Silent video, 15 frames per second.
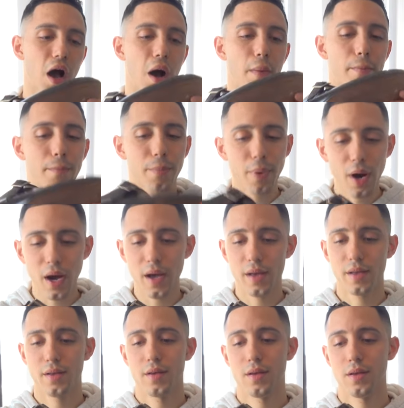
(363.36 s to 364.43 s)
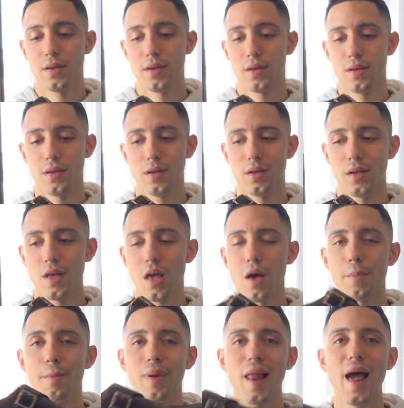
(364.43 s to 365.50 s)
Uh, but
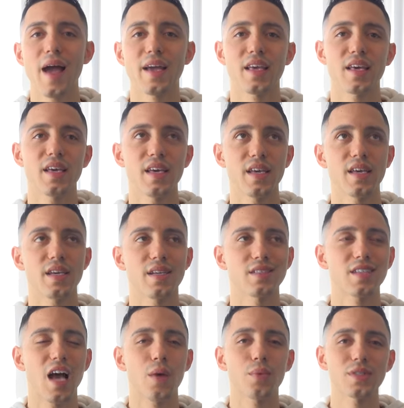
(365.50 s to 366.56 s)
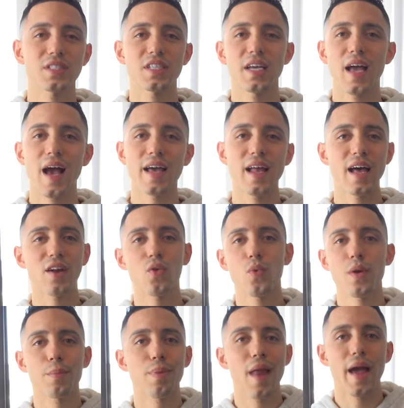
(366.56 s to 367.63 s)
black is, I would say I, I don't
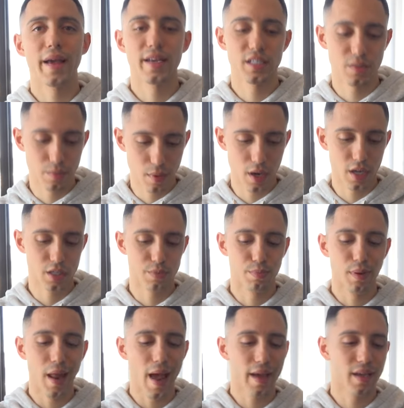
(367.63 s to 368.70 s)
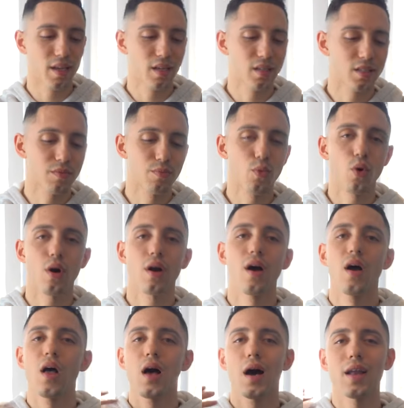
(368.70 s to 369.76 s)
wear black as much. Black is
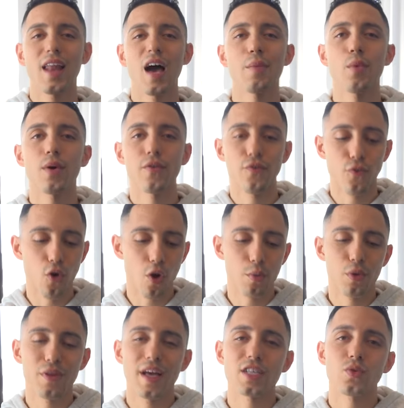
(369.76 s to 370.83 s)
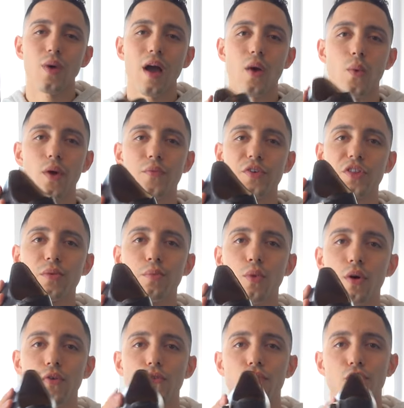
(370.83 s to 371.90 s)
more, a lot more formal. That's why I went with a
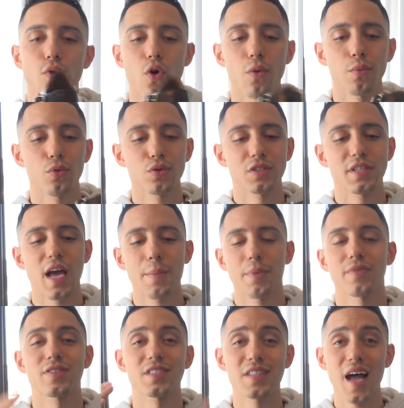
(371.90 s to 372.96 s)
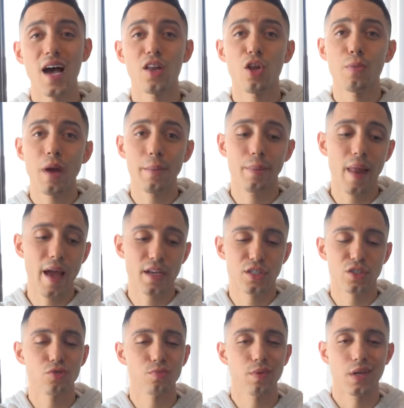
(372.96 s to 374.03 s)
more formal type of style on my black
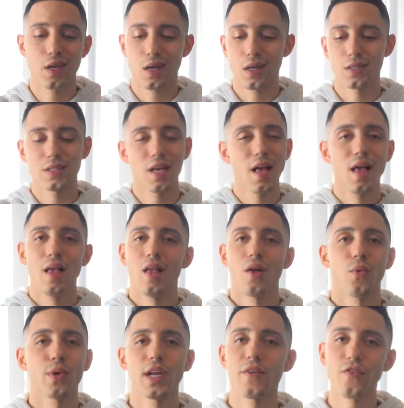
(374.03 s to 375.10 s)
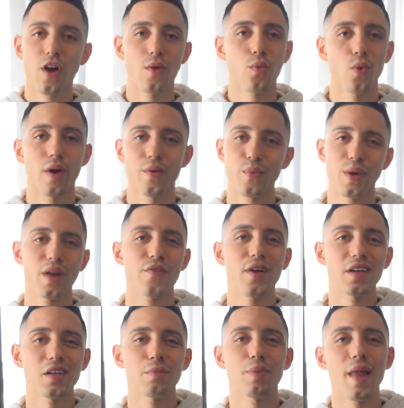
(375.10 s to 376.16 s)
shoe because whenever I'm, whenever
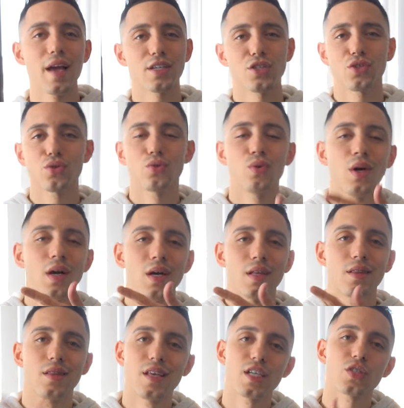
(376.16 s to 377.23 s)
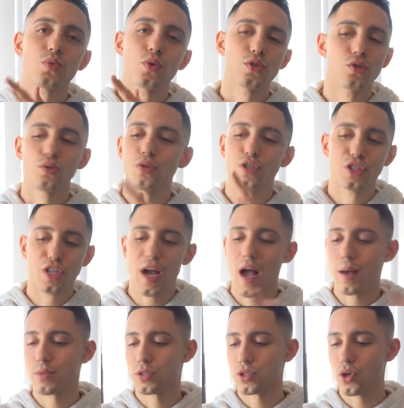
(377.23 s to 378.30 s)
I need a black shoe, this will do the
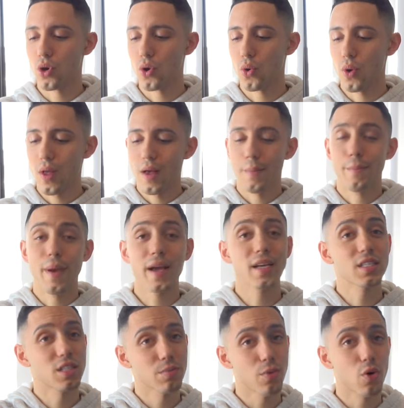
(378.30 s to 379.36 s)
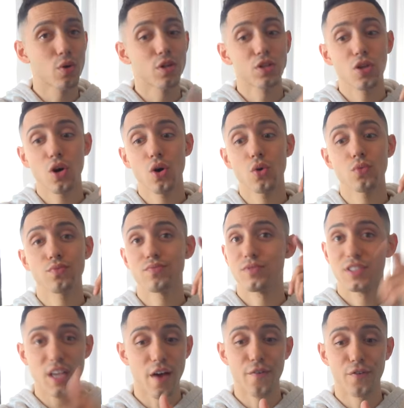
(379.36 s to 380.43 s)
job. So Beckett Simonon though,
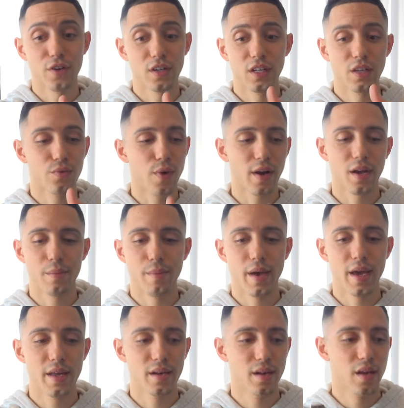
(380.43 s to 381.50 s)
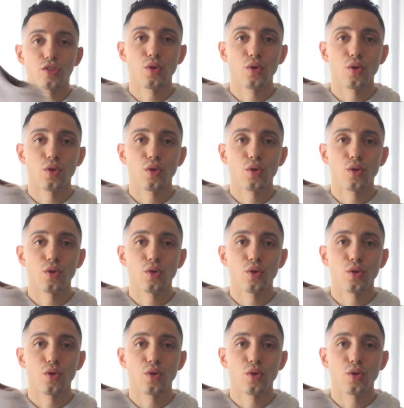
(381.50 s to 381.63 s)
definitely recommend.